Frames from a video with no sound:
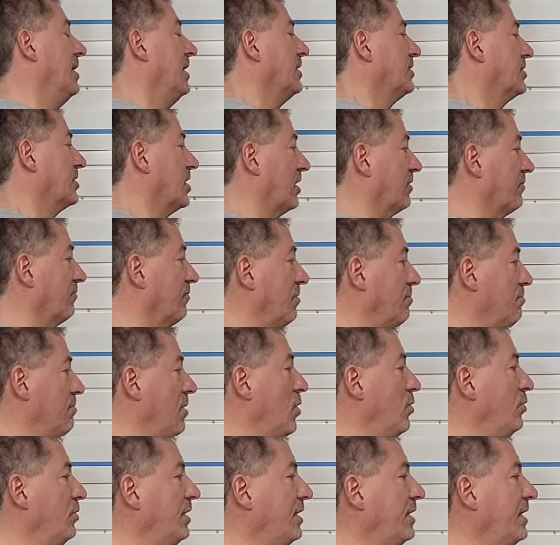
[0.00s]
It's got a
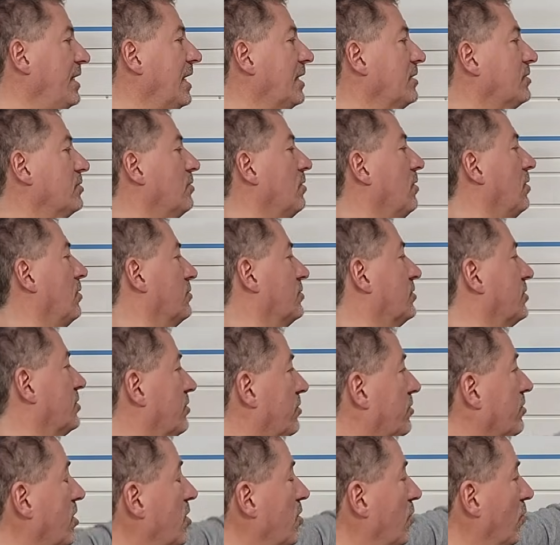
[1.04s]
remote connector
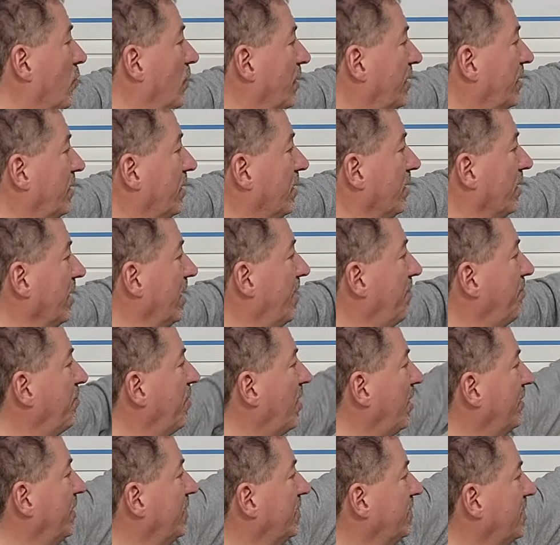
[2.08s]
holster with the lip
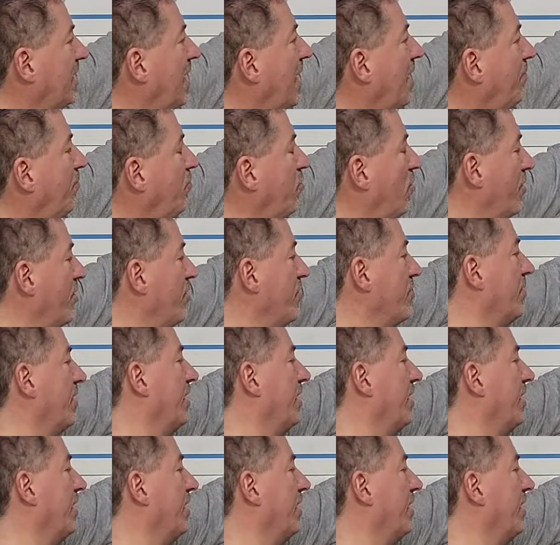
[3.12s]
on the top where you